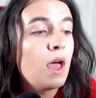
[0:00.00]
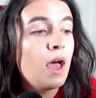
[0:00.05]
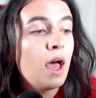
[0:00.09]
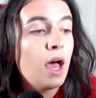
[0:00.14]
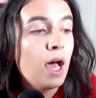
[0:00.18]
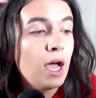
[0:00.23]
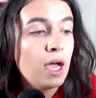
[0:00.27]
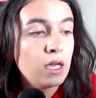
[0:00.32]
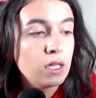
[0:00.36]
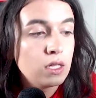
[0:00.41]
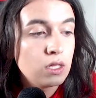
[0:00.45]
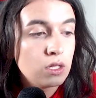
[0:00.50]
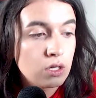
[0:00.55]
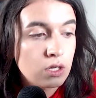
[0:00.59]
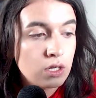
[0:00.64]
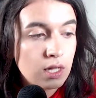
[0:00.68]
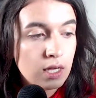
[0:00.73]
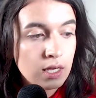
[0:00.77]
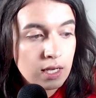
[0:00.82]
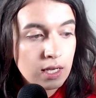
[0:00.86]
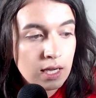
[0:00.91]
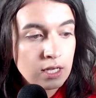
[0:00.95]
I look
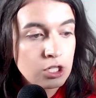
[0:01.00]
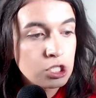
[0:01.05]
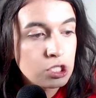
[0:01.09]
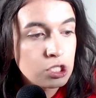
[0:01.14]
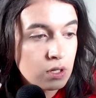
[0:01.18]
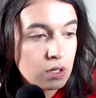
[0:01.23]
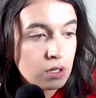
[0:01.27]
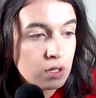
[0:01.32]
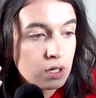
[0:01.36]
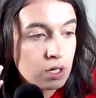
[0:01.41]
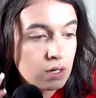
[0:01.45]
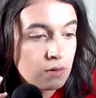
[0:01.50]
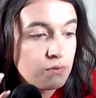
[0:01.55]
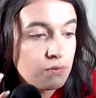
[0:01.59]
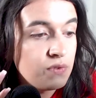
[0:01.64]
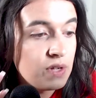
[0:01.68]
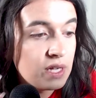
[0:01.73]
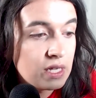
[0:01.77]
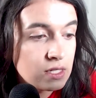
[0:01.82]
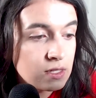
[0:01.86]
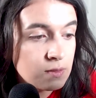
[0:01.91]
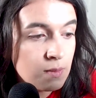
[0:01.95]
like I just put on a
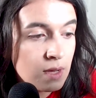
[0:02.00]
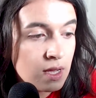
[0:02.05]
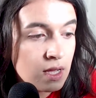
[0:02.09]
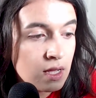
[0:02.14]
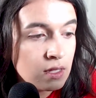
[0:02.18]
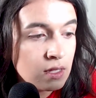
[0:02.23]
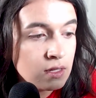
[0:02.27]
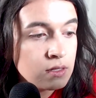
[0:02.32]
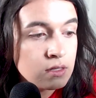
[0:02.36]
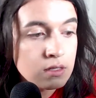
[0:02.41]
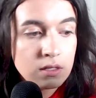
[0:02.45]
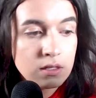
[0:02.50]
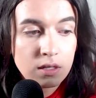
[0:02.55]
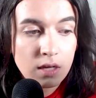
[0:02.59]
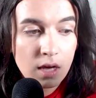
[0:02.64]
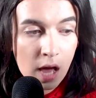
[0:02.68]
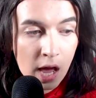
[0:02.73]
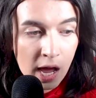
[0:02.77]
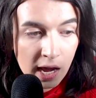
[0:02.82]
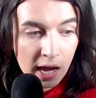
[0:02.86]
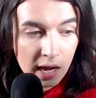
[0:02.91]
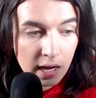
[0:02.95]
face mask.
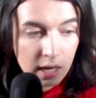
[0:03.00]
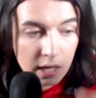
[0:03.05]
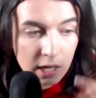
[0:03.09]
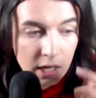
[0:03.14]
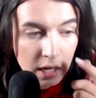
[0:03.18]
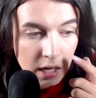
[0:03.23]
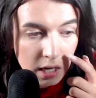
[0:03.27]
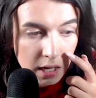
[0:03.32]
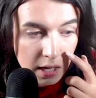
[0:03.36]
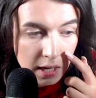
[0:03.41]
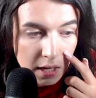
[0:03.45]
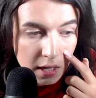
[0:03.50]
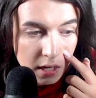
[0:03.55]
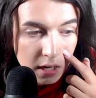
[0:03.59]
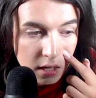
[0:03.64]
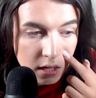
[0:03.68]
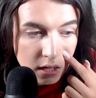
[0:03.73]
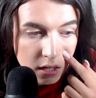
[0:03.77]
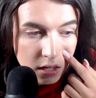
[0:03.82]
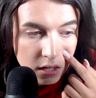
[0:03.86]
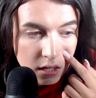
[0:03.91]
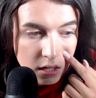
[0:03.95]
I
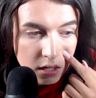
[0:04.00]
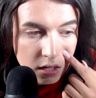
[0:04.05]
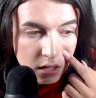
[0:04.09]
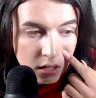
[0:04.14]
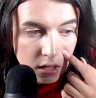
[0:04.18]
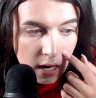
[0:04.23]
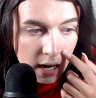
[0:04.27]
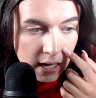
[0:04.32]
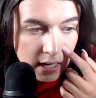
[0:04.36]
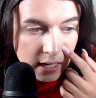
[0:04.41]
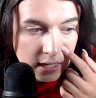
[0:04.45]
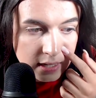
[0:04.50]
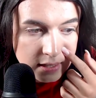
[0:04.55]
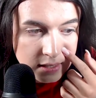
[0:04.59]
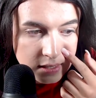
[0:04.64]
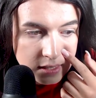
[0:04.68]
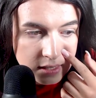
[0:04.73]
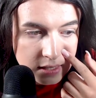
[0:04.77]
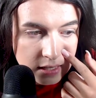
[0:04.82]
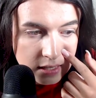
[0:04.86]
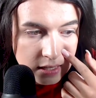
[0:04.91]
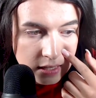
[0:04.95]
can
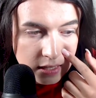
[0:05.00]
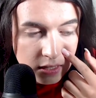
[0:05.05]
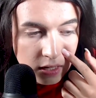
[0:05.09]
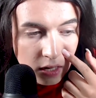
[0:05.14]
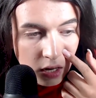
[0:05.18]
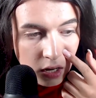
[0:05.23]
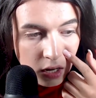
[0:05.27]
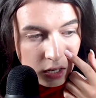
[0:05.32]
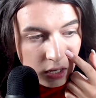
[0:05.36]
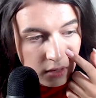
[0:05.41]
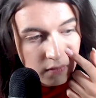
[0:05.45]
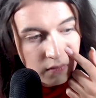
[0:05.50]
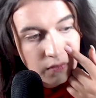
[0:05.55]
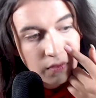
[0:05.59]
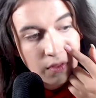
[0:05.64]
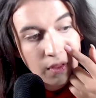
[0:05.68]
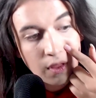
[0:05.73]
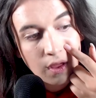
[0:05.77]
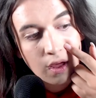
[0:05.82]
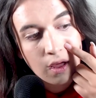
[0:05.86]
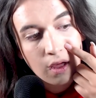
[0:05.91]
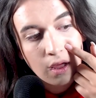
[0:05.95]
see all of
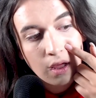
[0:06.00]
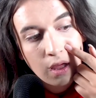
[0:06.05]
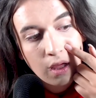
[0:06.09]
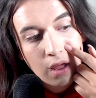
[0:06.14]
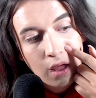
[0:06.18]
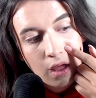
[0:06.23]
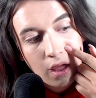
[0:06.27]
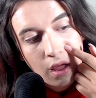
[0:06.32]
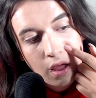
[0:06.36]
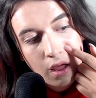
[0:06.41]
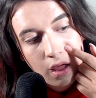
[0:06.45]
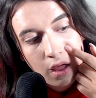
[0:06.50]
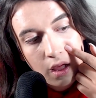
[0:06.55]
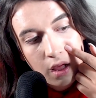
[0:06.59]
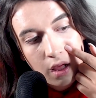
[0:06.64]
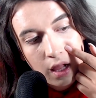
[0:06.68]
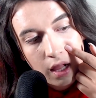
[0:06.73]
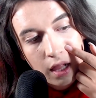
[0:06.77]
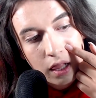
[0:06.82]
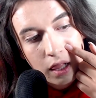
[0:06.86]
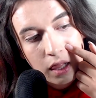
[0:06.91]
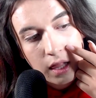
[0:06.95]
the
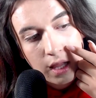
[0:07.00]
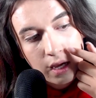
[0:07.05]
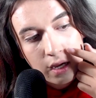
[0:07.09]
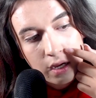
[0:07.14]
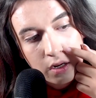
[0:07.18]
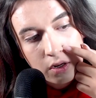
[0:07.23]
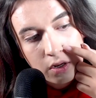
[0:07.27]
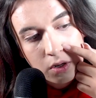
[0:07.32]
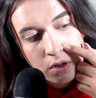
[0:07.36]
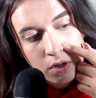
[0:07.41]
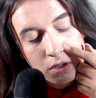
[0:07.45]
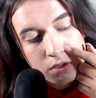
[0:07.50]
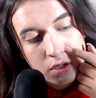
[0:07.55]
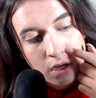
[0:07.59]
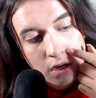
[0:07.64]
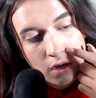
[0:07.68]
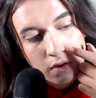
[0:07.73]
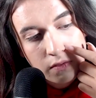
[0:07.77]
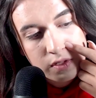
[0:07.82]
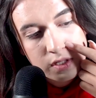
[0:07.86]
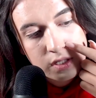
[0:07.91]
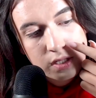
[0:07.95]
layers
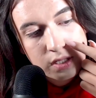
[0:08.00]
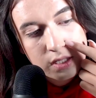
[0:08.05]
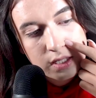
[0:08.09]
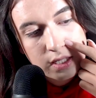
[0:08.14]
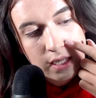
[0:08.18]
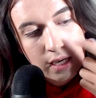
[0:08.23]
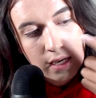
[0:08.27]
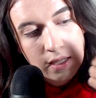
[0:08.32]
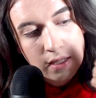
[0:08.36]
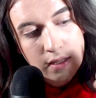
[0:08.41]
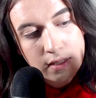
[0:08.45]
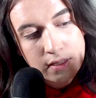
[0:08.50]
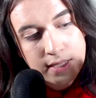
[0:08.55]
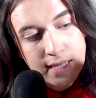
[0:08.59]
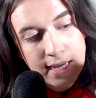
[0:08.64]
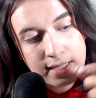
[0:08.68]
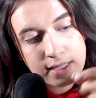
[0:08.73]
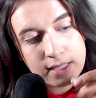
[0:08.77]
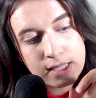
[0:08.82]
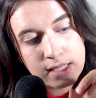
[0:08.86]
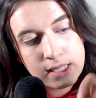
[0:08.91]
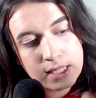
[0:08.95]
of skin,
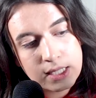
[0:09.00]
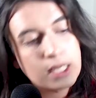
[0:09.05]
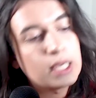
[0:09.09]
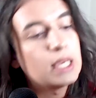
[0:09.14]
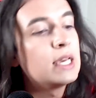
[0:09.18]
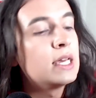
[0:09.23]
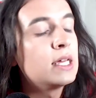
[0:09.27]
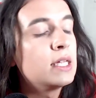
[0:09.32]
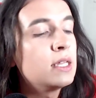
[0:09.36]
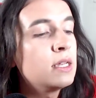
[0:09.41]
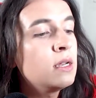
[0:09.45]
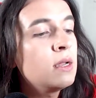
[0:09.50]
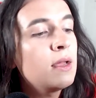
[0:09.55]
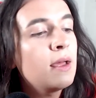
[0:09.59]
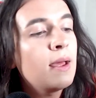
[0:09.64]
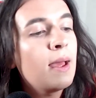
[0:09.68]
dead skin.